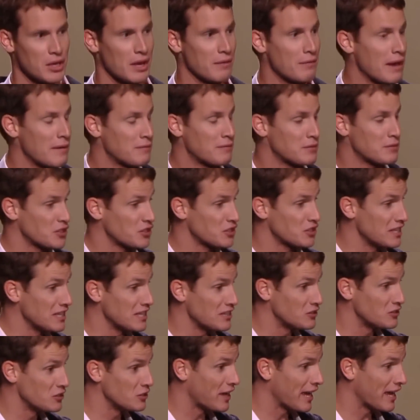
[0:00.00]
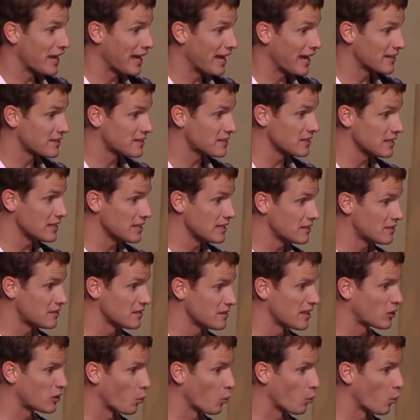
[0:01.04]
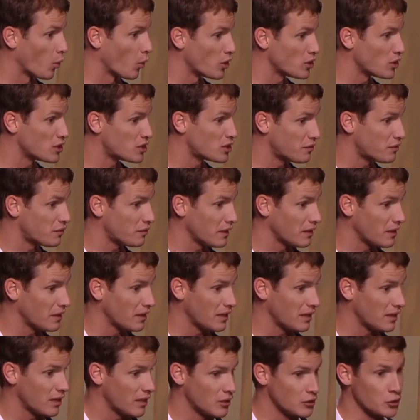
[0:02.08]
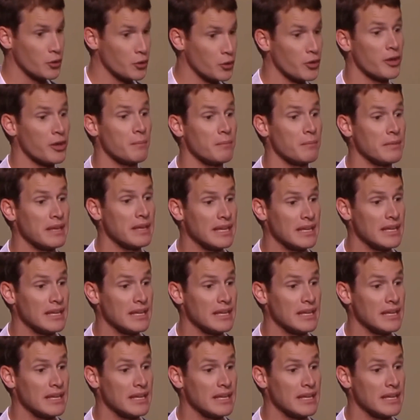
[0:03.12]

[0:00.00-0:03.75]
You ever have to sneeze and you can't sneeze? Isn't that the worst feeling? Do you know what it